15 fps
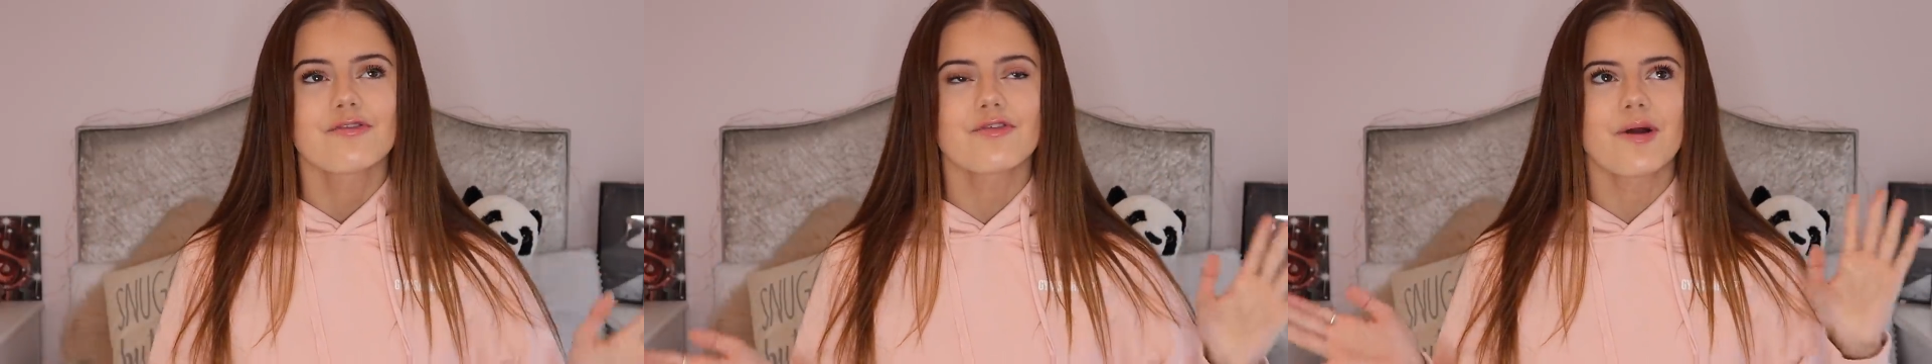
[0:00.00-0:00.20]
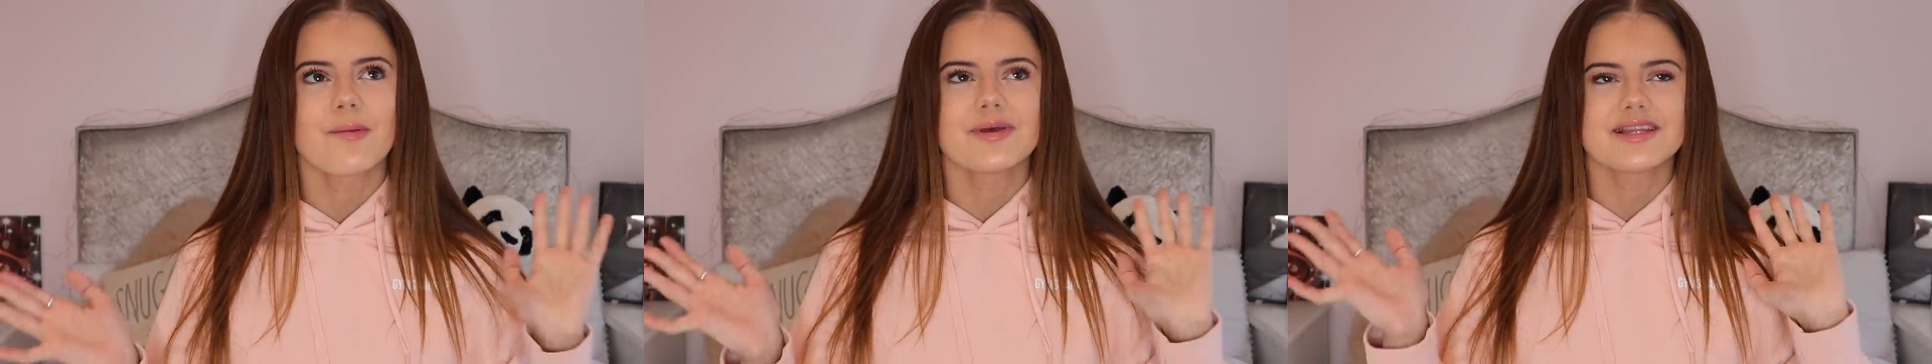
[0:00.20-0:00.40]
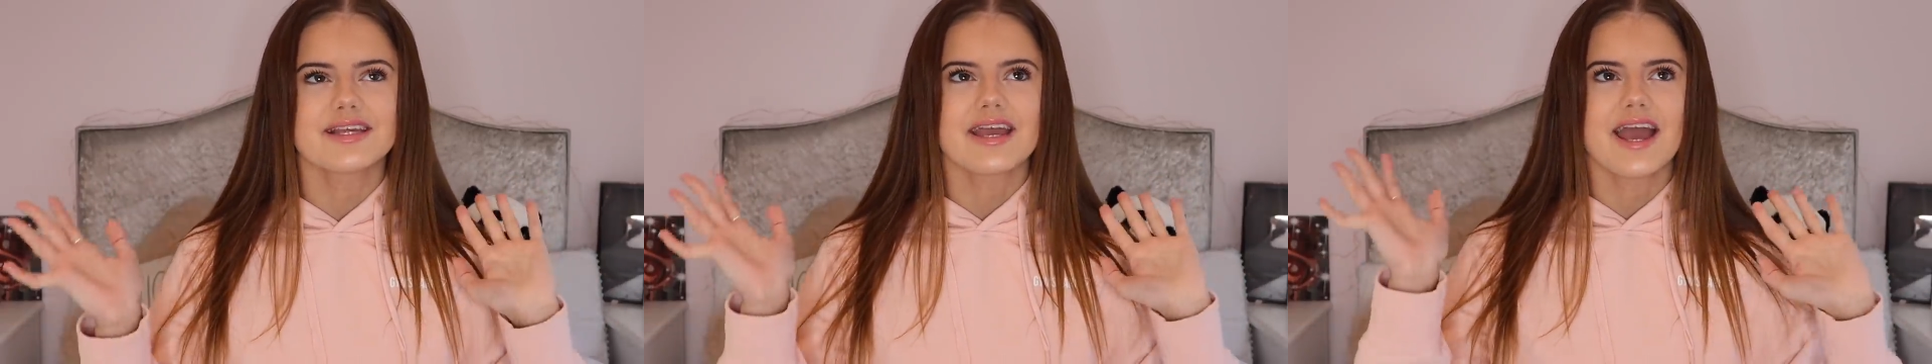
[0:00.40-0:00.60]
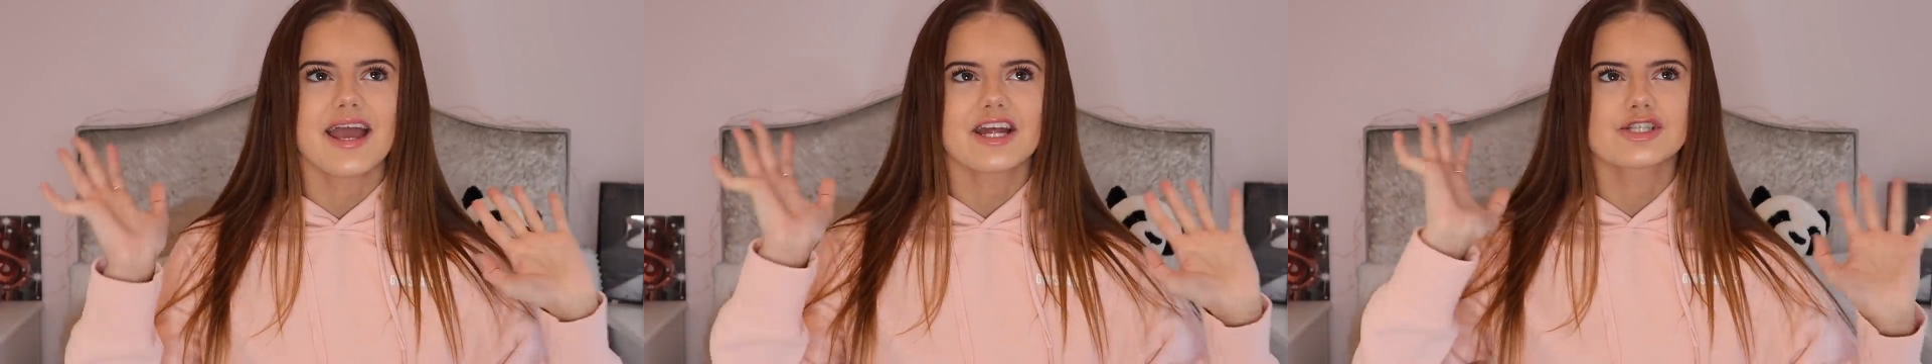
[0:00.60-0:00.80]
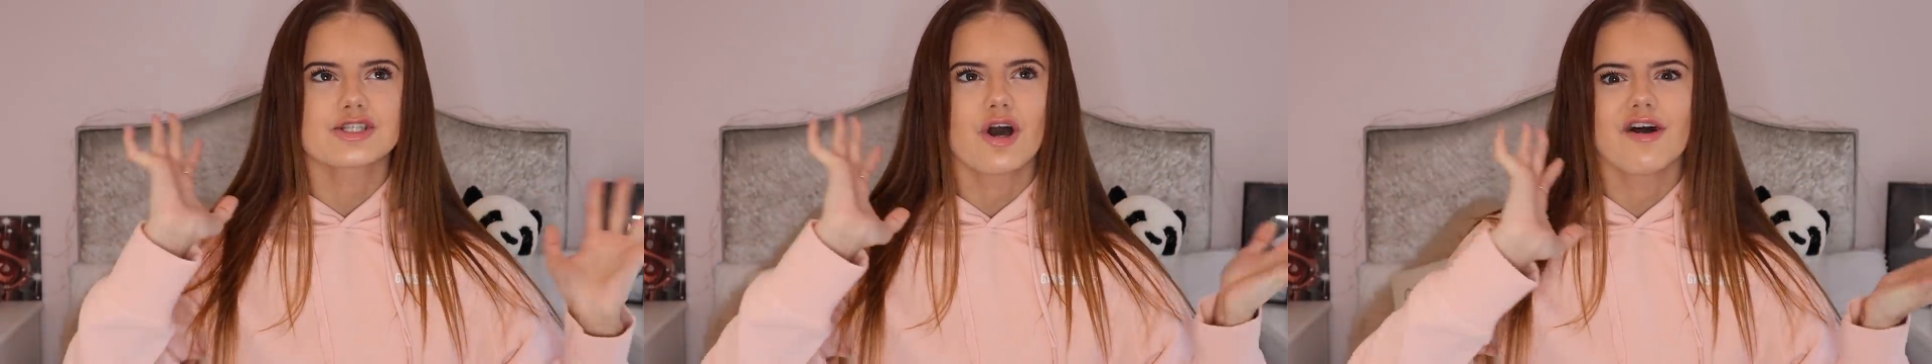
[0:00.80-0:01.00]
from the
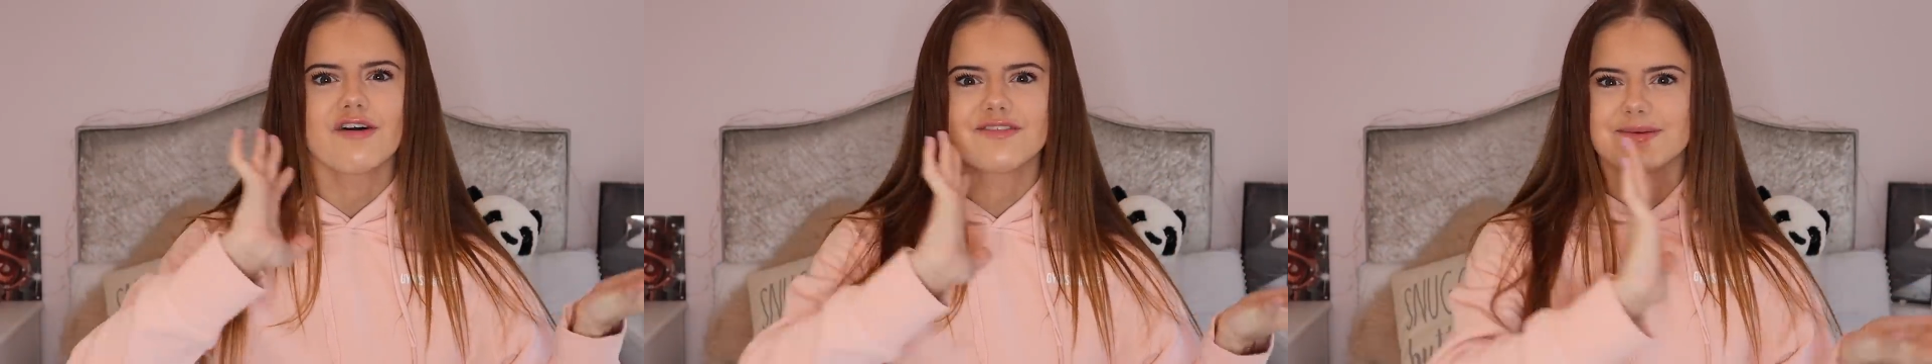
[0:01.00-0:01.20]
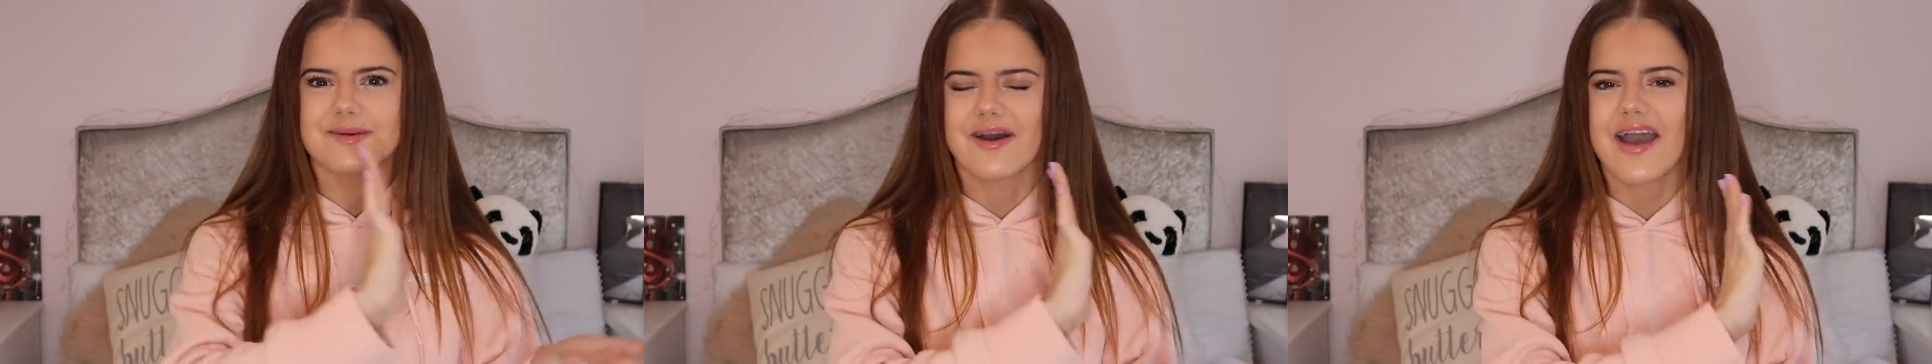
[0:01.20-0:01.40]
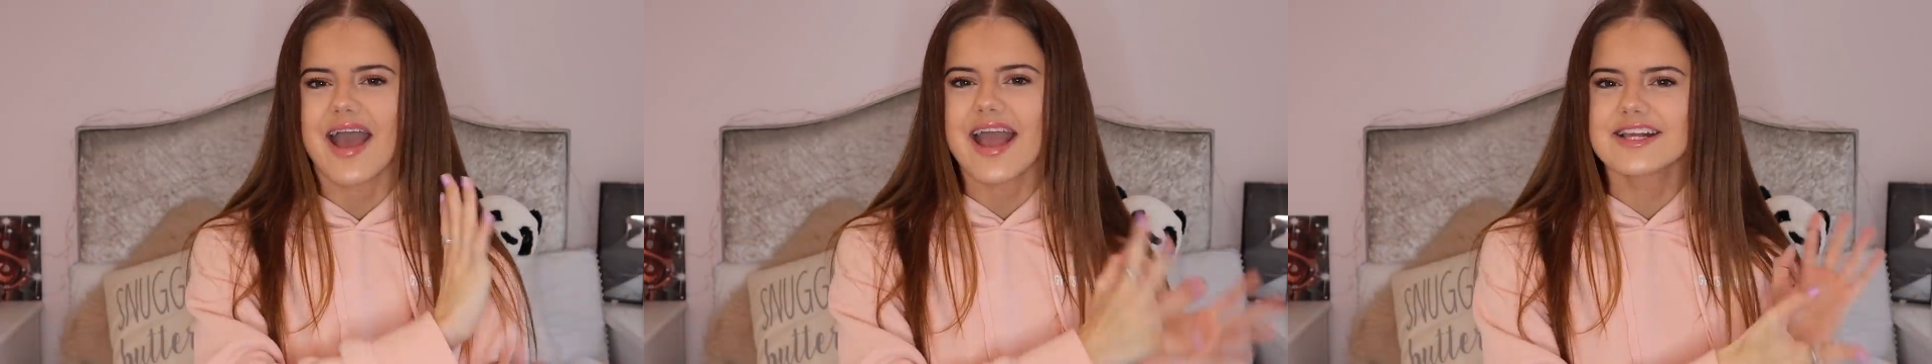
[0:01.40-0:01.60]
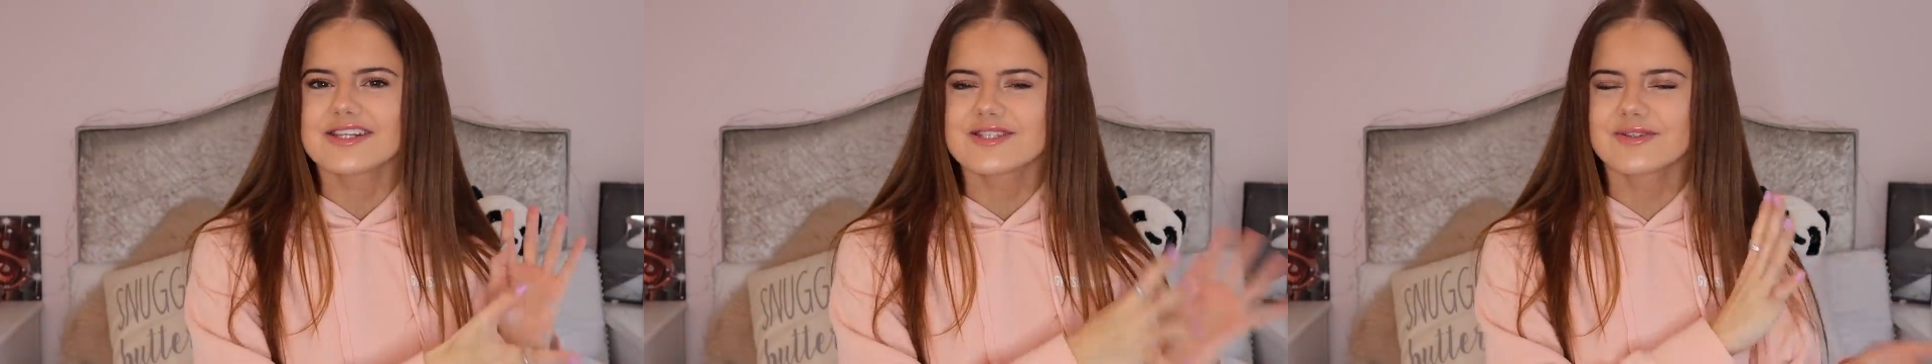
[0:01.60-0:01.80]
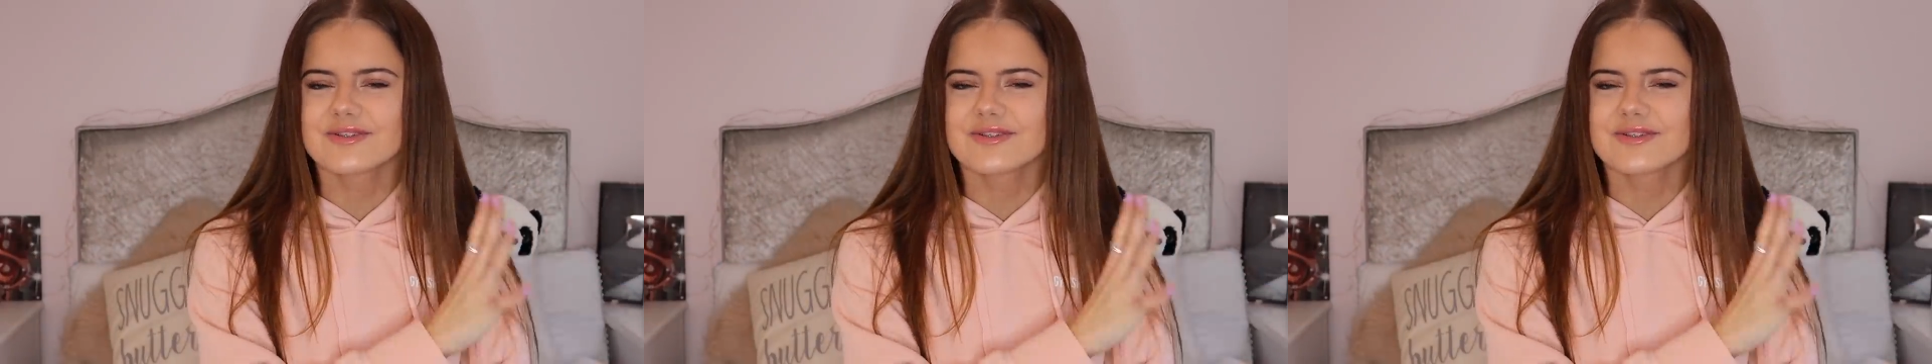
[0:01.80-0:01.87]
age of about 8